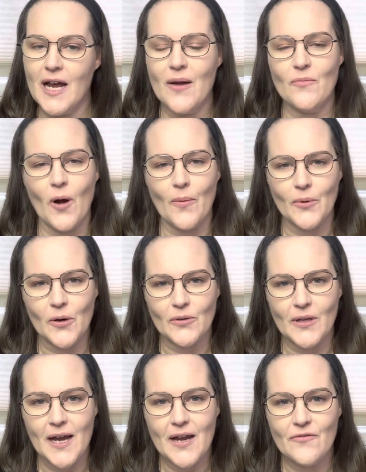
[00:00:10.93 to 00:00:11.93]
I'm Robin
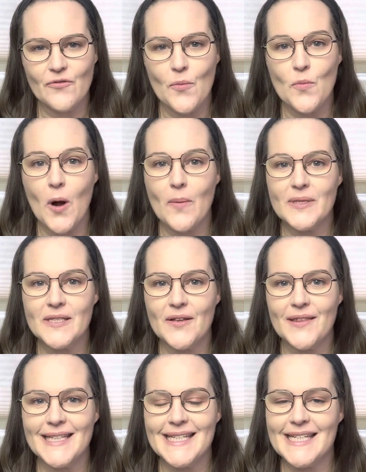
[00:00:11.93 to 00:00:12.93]
Carlyon from Robin's
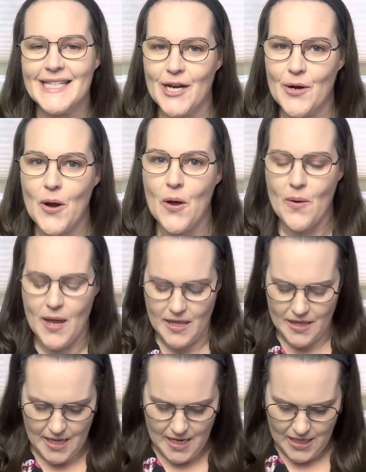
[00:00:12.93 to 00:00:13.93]
Authentic Tarot,
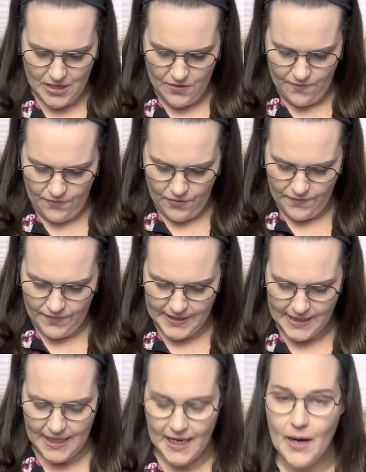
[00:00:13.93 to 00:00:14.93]
and thank you for
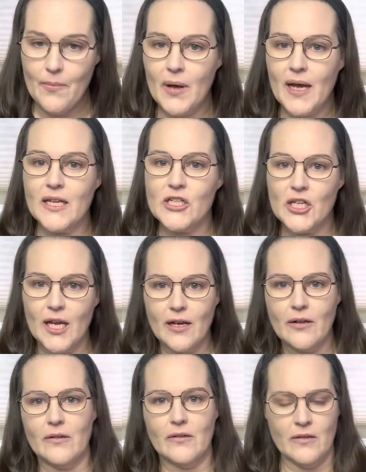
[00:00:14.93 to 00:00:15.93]
visiting my
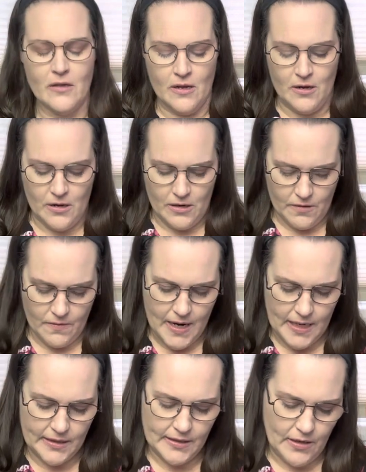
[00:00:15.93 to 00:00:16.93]
channel. All
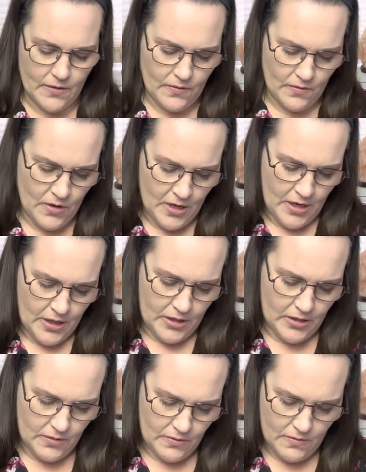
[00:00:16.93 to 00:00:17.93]
right, so
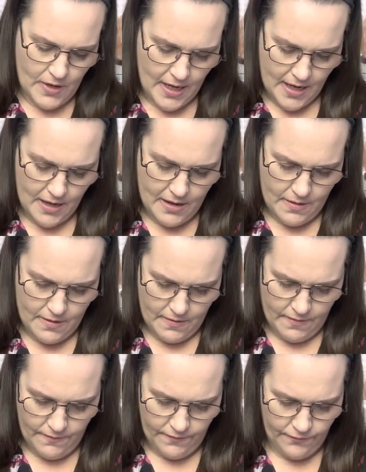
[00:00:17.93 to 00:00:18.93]
you
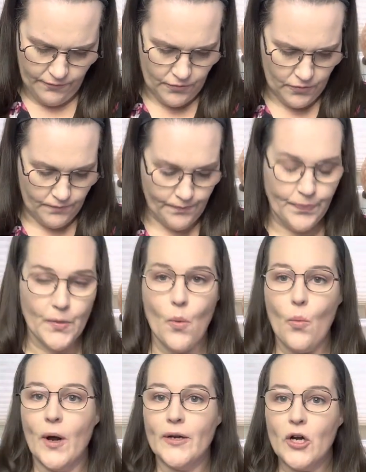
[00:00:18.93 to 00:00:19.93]
have
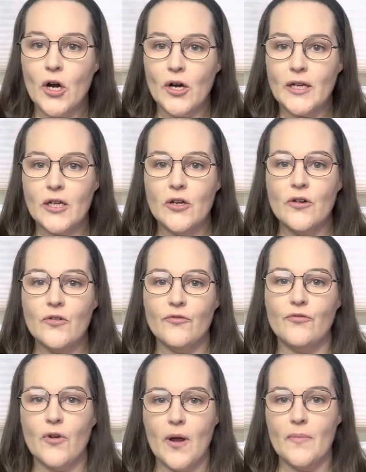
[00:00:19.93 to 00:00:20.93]
one card here
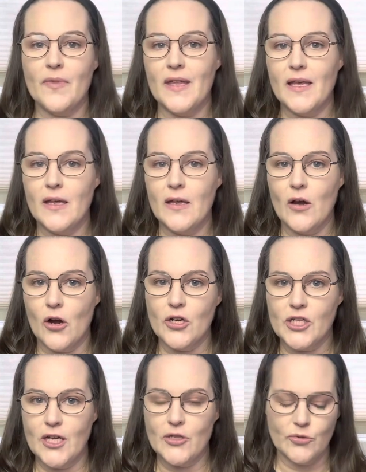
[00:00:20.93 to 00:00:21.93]
from the
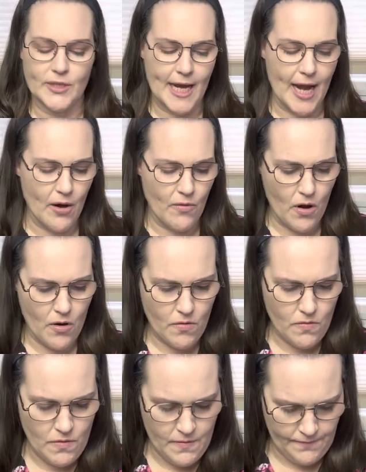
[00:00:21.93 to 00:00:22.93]
Archangel
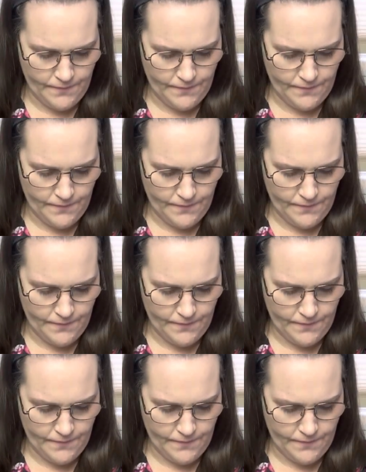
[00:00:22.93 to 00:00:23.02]
Tarot.